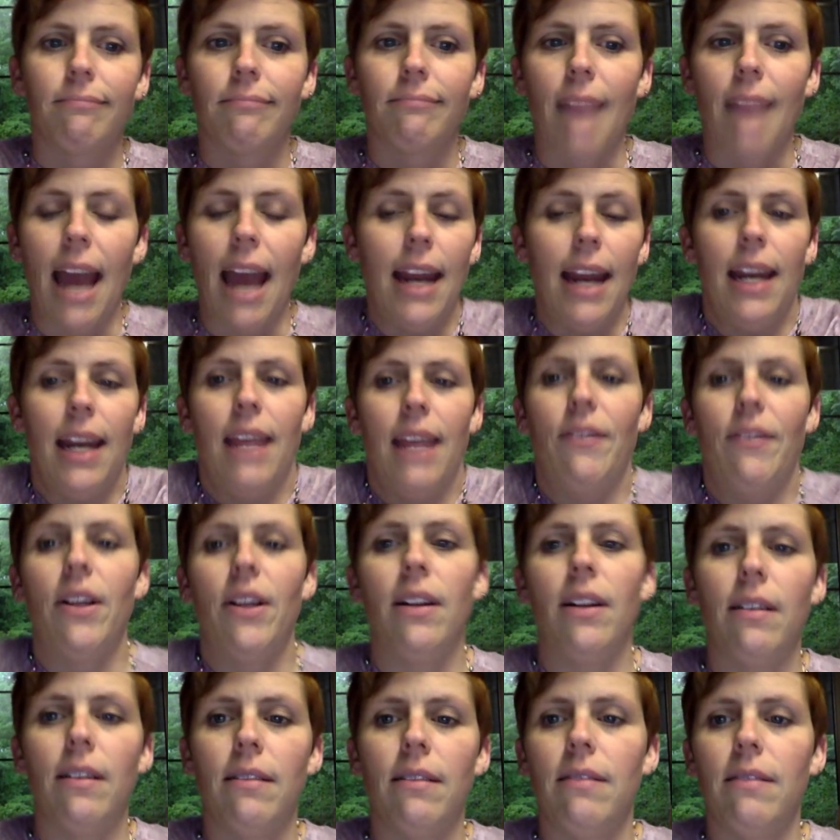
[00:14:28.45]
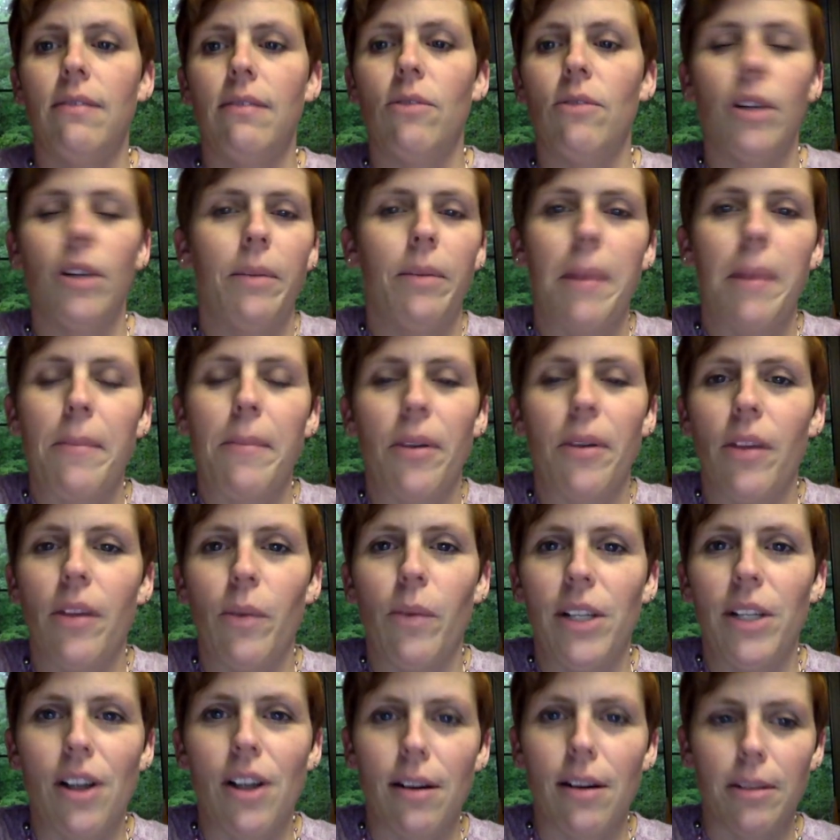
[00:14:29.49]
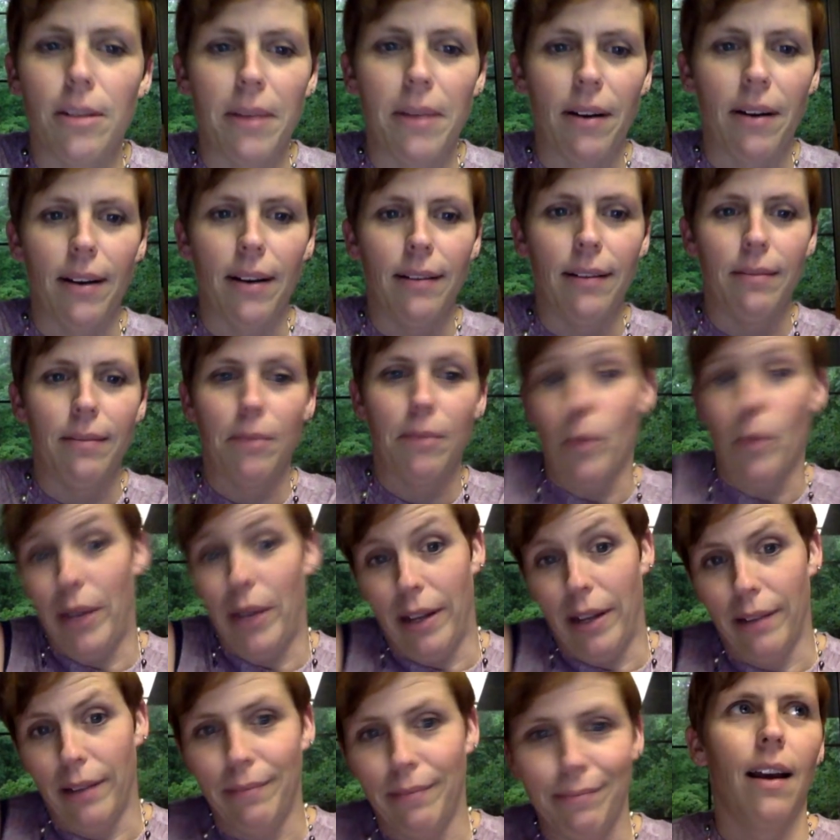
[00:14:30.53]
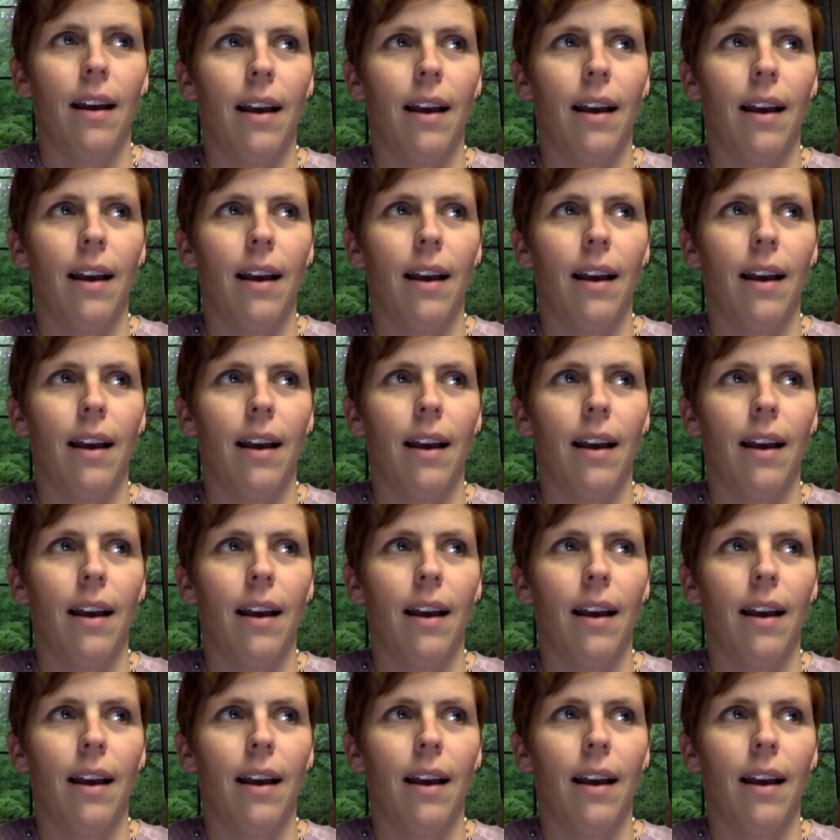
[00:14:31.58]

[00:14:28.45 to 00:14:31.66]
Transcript: I didn't even remember that we talked about it, but we did.